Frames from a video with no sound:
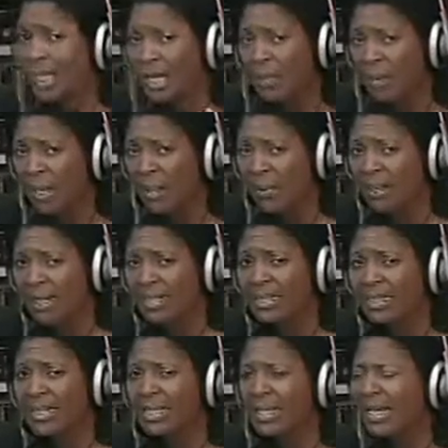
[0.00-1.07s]
a poet.
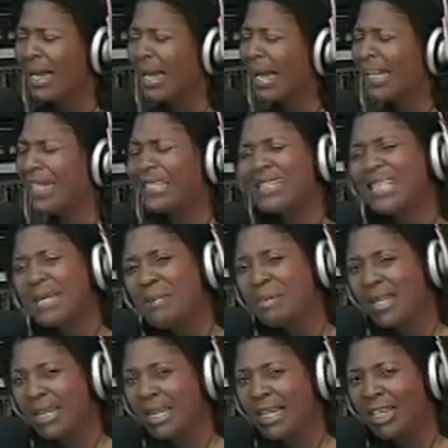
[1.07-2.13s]
And it's deeper
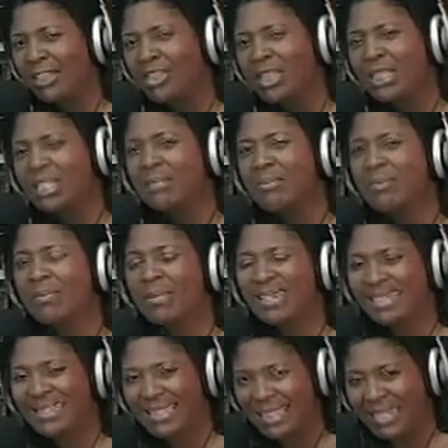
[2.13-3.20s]
than that, a gentleman with a
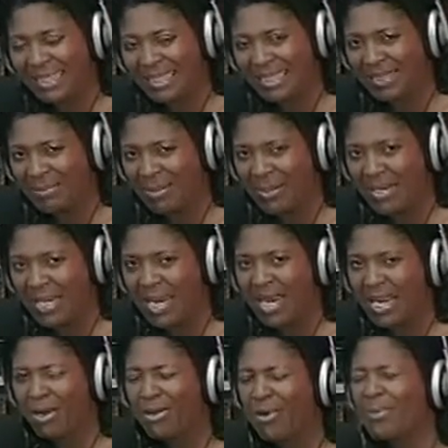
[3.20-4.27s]

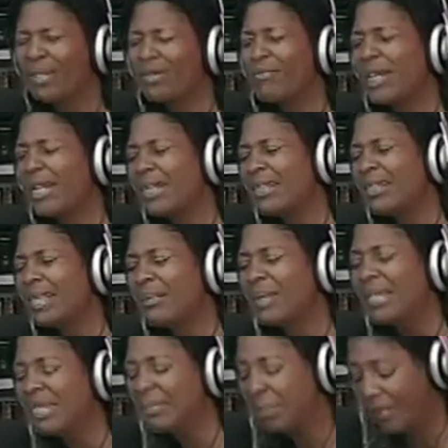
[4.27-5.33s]
testimony who has written some
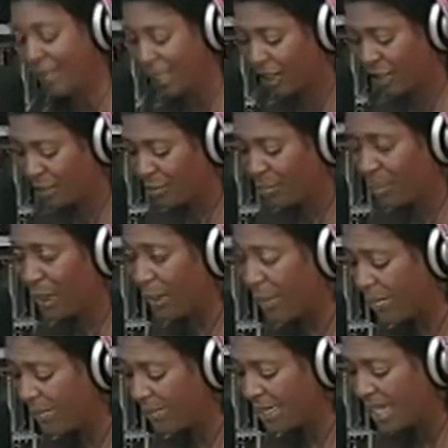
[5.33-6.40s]
inspirational
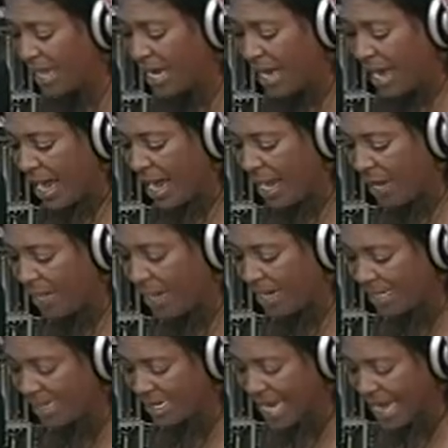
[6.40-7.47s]
poems.
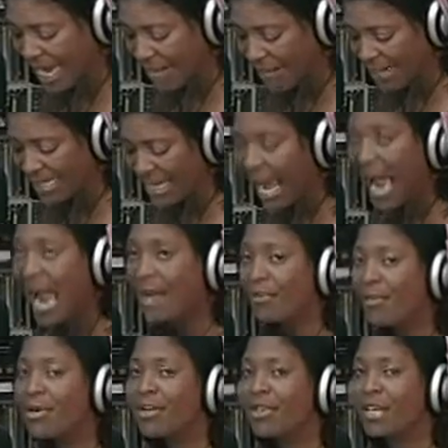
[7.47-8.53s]
His name is
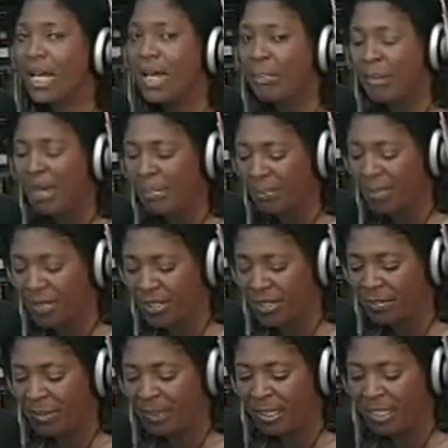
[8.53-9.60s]
Aaron Pemberton,
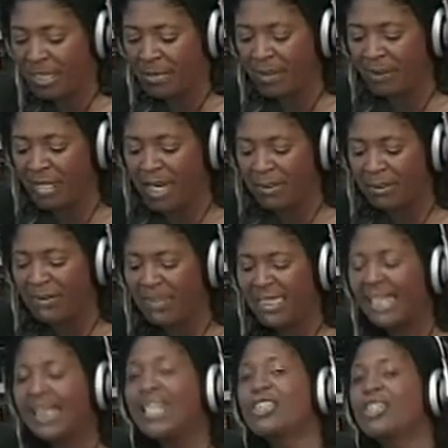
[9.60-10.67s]
but goes by the name of
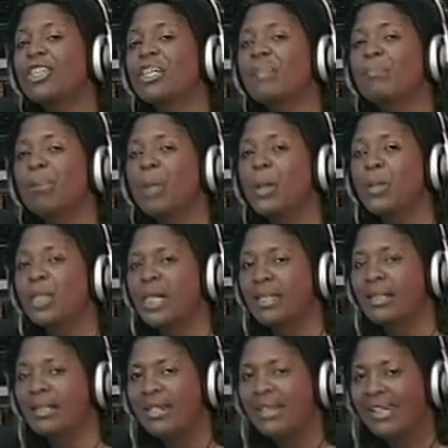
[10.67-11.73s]
Tennington Bolter.
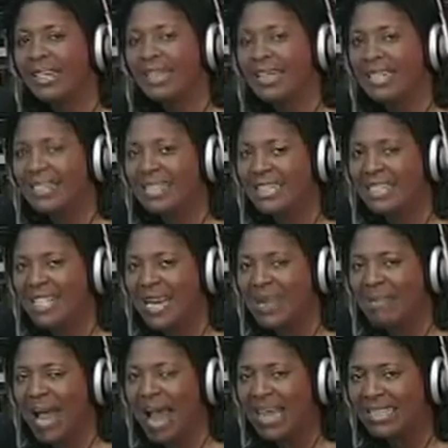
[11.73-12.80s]
That's his name
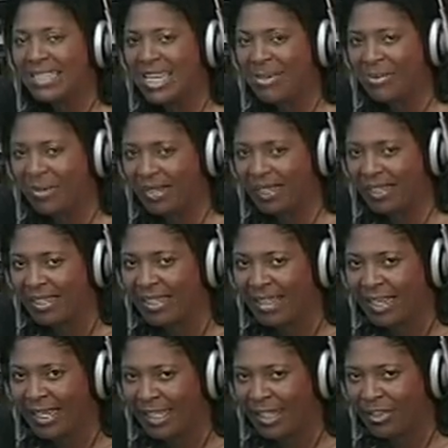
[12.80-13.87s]
as the author.
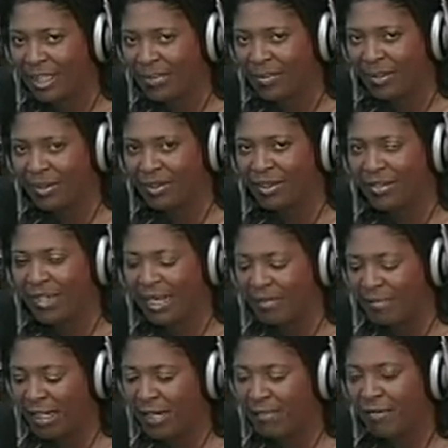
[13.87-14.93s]
And I just want to get
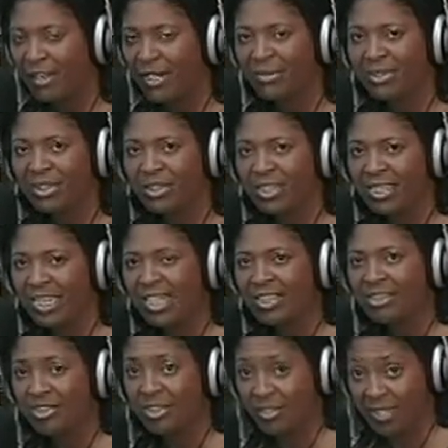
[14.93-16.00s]
ready for you to just
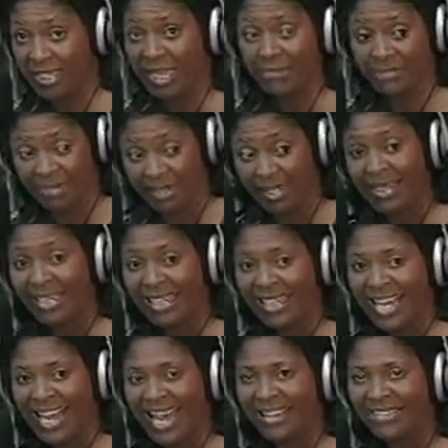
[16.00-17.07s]
introduce him
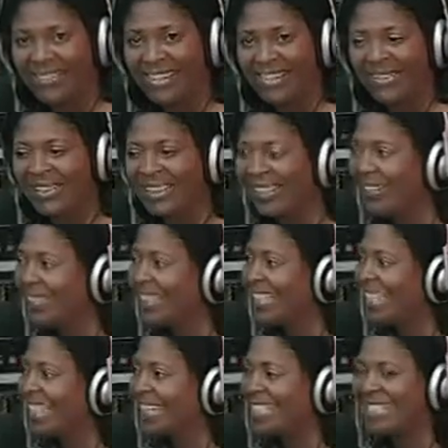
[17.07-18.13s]
now. Is he
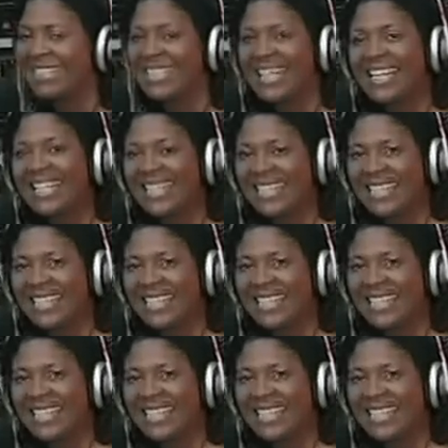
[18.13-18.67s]
going to take his